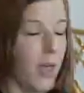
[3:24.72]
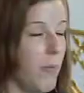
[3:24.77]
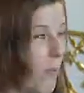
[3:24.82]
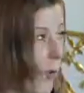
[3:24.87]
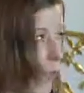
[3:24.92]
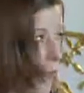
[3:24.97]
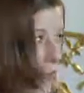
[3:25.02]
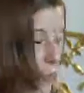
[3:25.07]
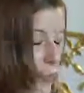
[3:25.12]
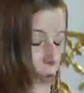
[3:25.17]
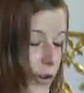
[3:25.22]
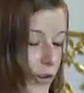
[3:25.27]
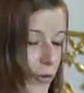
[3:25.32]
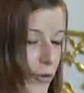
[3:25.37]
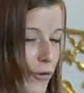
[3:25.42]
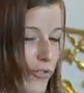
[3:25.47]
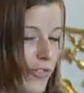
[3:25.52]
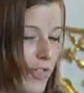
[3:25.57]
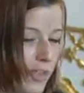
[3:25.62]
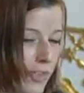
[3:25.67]
Perfumery
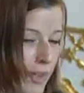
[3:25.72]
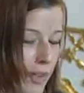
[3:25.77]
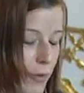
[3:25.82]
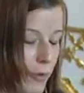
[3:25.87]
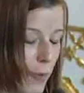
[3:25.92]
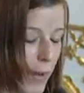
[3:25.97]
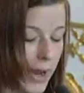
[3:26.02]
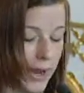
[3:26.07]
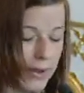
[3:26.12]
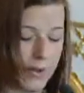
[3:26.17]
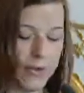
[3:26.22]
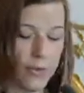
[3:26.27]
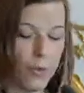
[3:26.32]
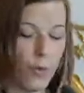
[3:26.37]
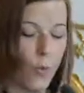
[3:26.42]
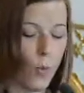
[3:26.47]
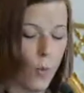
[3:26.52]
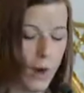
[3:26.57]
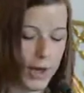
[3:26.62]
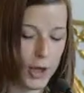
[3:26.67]
does that as well, so
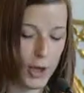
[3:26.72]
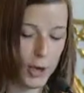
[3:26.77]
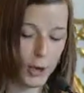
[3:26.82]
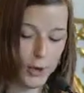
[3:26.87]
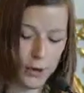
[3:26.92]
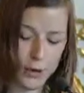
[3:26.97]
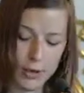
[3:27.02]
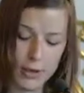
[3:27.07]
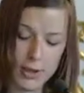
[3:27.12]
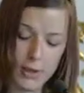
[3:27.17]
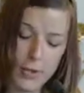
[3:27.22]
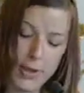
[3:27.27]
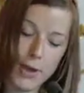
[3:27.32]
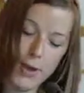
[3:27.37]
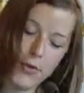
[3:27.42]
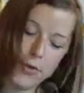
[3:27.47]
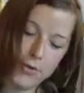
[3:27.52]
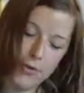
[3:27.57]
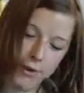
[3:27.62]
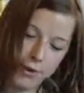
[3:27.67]
why shouldn't it be
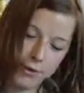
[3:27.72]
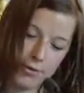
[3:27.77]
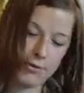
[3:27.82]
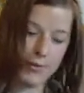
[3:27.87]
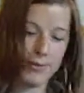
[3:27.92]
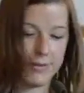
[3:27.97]
an art?